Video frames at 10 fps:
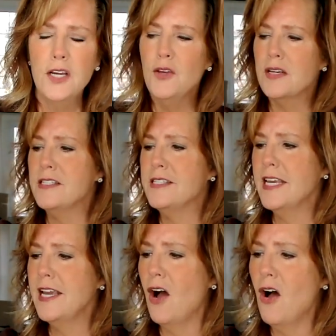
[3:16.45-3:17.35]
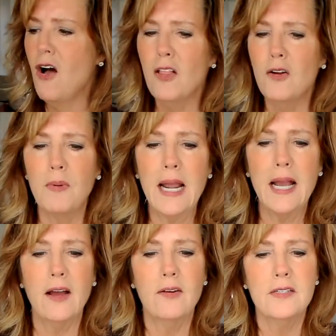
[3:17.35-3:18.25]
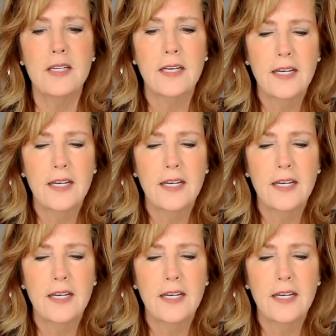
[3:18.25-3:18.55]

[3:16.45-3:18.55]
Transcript: You can see all around,